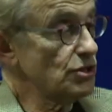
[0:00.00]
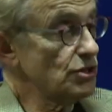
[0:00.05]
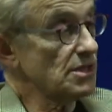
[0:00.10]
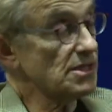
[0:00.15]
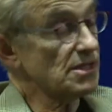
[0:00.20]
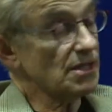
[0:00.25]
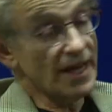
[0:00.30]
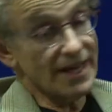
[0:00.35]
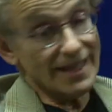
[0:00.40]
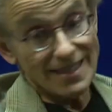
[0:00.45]

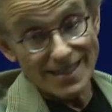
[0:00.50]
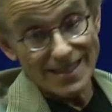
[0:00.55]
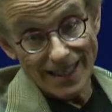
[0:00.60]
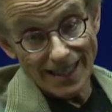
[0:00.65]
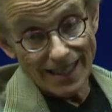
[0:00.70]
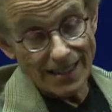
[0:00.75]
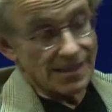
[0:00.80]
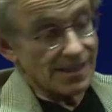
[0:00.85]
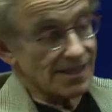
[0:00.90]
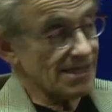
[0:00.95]
Just like
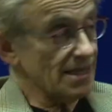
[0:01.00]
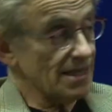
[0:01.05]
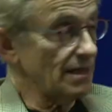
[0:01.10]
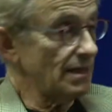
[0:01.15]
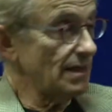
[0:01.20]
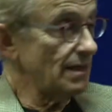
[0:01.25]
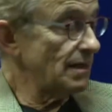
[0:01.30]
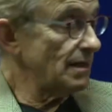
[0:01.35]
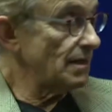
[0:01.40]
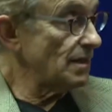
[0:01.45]

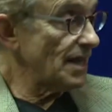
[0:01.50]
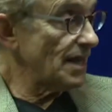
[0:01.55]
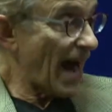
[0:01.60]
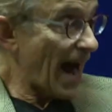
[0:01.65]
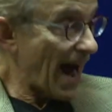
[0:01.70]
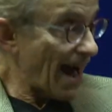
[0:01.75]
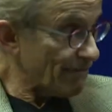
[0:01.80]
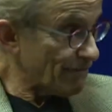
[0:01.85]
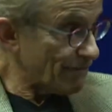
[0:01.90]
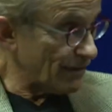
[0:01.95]
dancing and
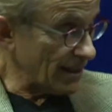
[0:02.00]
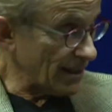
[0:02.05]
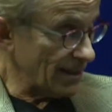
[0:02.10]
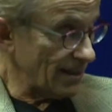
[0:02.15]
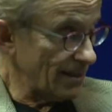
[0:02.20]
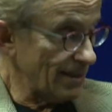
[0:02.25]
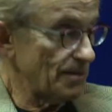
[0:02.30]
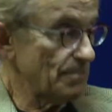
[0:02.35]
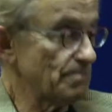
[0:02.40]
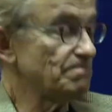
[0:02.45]
laughing.